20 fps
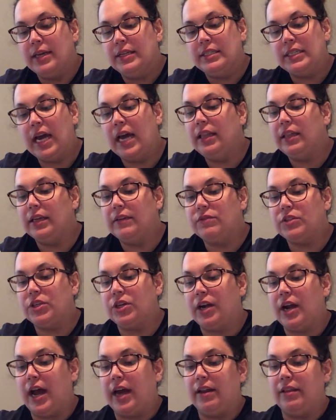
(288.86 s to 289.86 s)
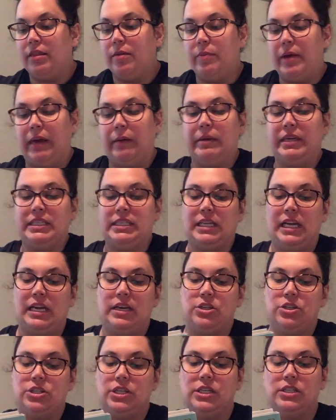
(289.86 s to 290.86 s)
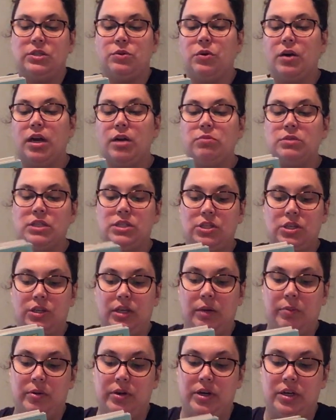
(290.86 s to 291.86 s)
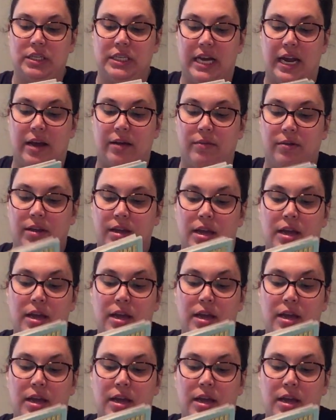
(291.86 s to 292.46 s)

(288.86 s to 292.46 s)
Dad lifted her out of the baby seat, and she squirmed until he put her down.